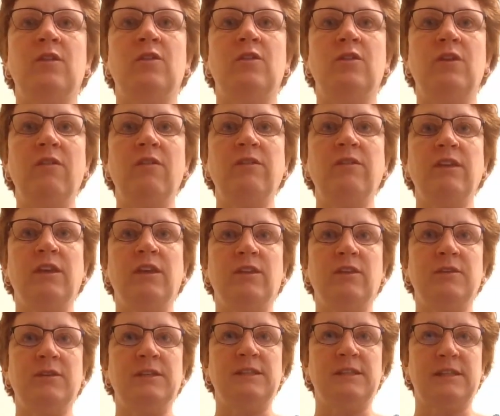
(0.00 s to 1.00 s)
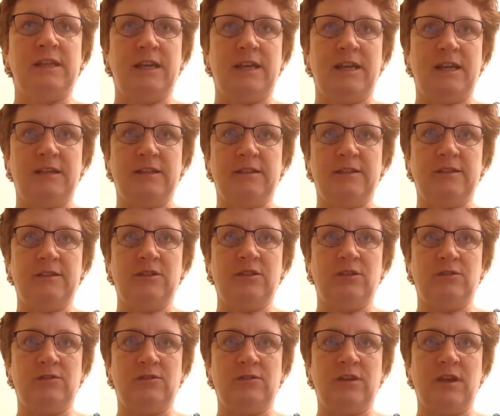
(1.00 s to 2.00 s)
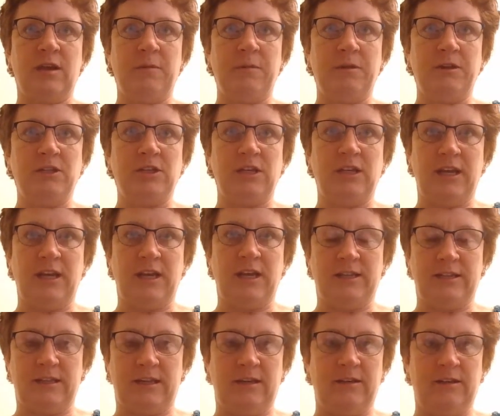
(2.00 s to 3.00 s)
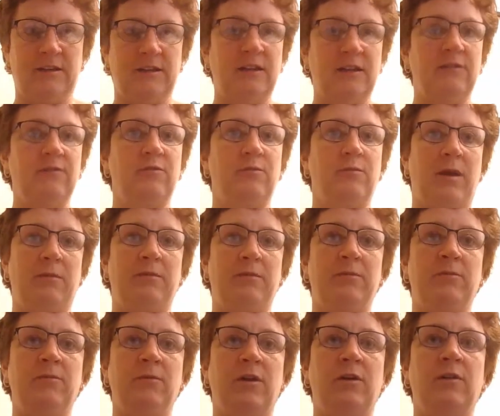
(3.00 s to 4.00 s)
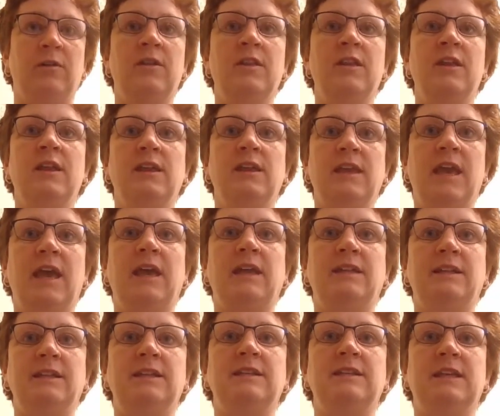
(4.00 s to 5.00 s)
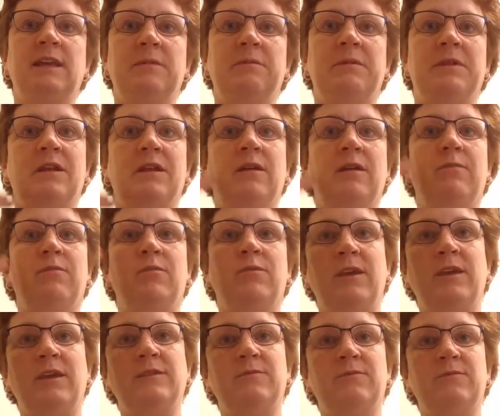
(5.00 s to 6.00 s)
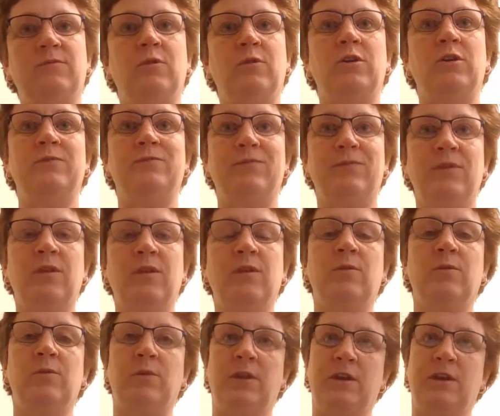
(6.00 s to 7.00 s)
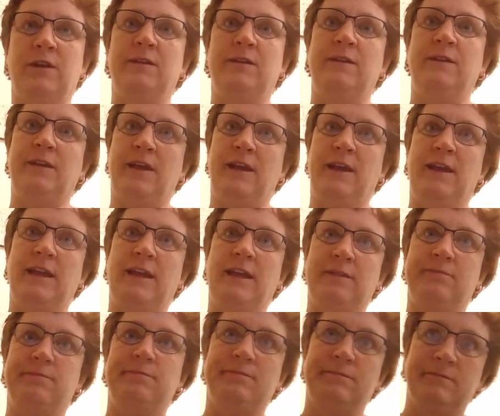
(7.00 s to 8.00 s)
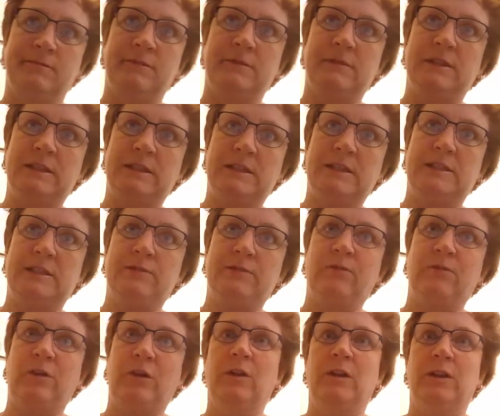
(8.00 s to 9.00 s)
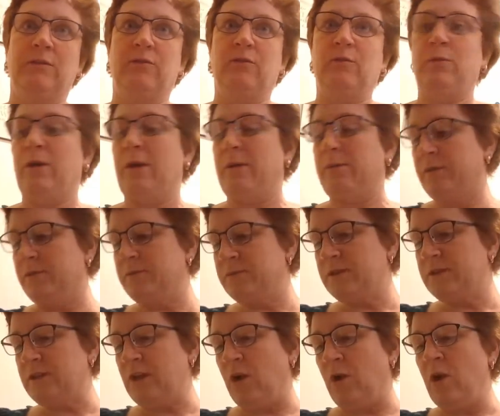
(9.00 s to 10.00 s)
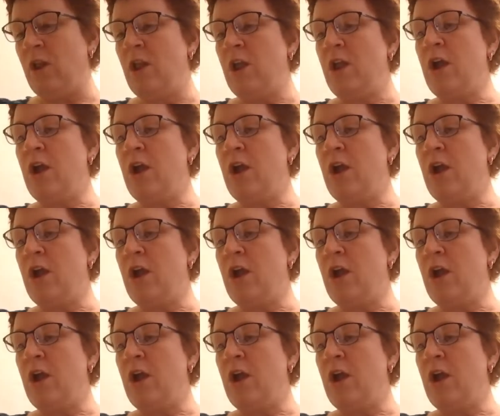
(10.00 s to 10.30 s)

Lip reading: look how yellow his skin is. She goes, I bet you he has a liver problem. Well, yeah, it didn't take but a couple weeks before we heard, yeah, he had severe liver problems. So,